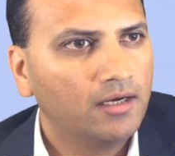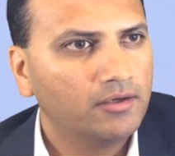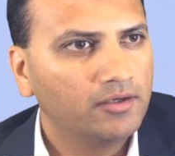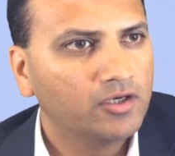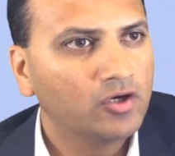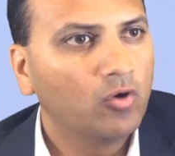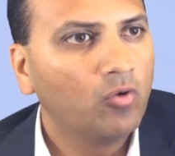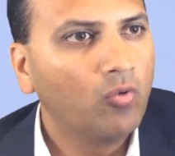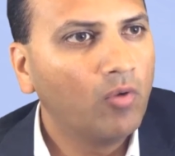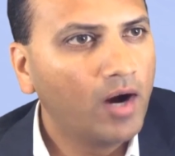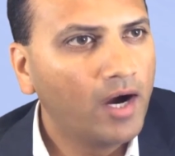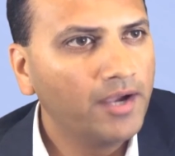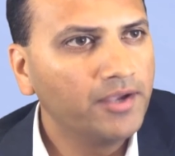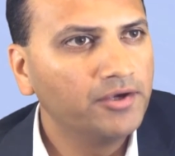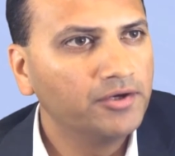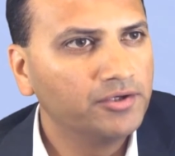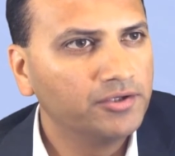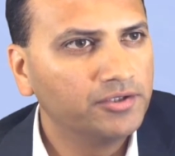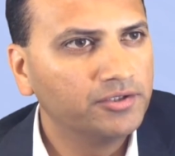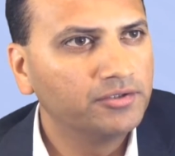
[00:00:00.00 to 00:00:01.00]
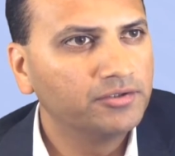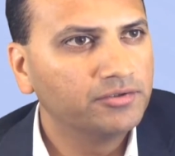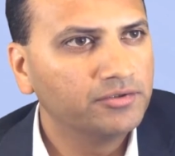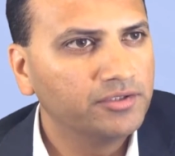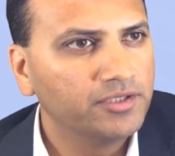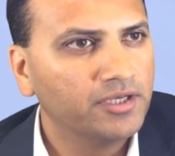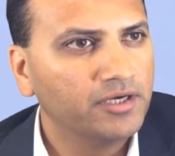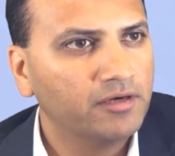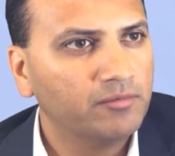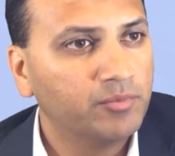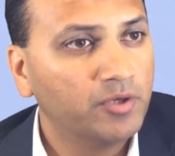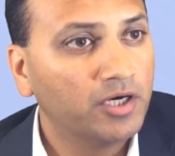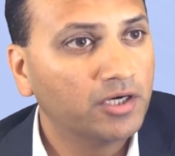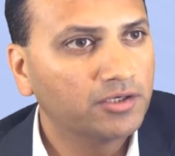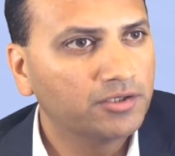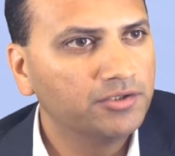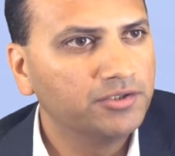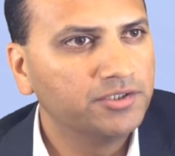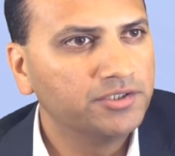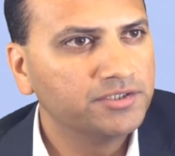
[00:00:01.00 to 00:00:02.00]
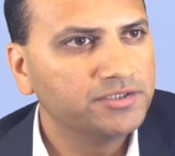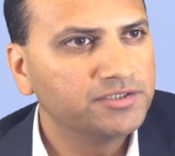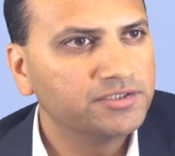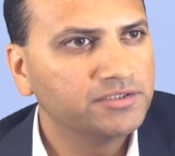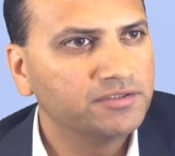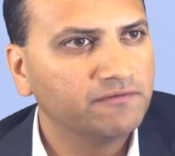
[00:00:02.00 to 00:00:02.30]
require their partners,